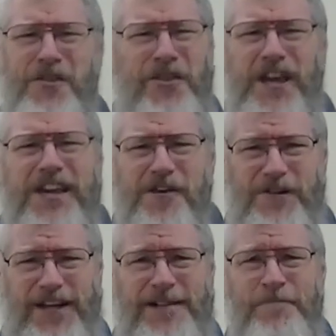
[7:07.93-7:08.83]
Think
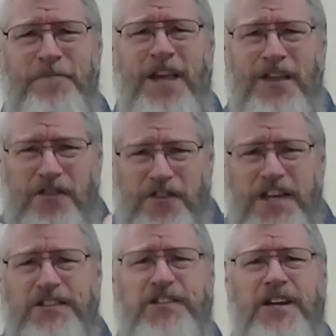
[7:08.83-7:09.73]
of it.
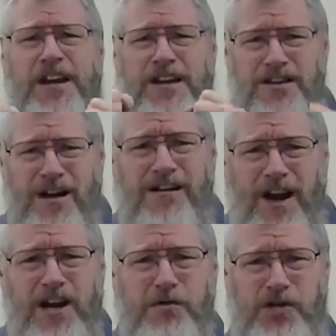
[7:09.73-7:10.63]
This
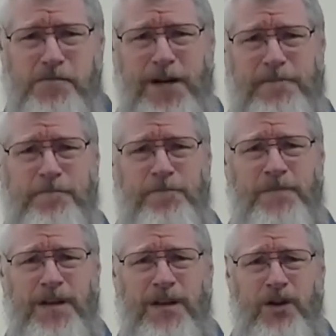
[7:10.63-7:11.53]
young Irishman
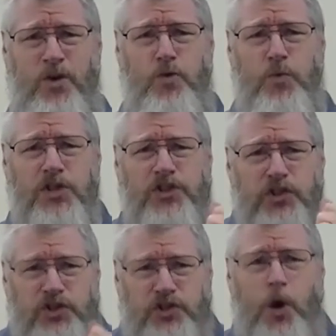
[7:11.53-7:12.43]

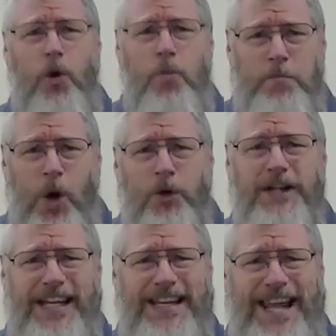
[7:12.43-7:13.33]
was so
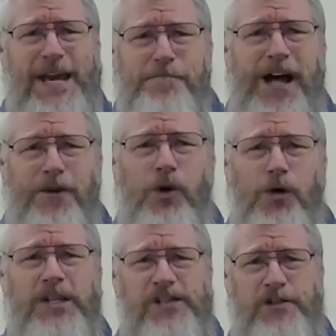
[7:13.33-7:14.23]
boldly led by the
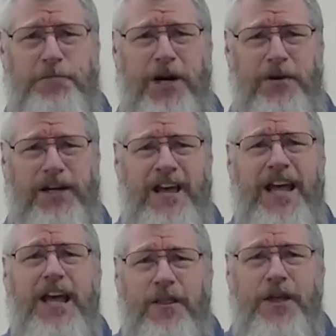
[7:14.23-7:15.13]
Holy Spirit
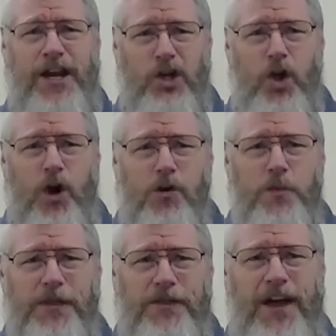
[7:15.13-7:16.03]
that, along
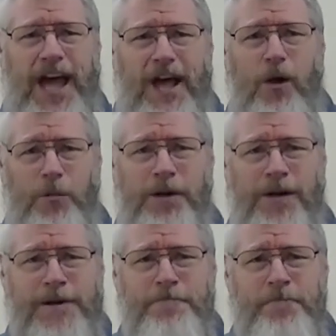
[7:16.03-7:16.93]
with the help
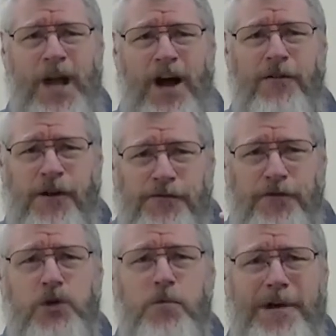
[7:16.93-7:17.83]
of a
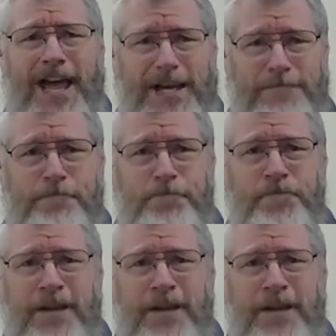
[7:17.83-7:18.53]
few men,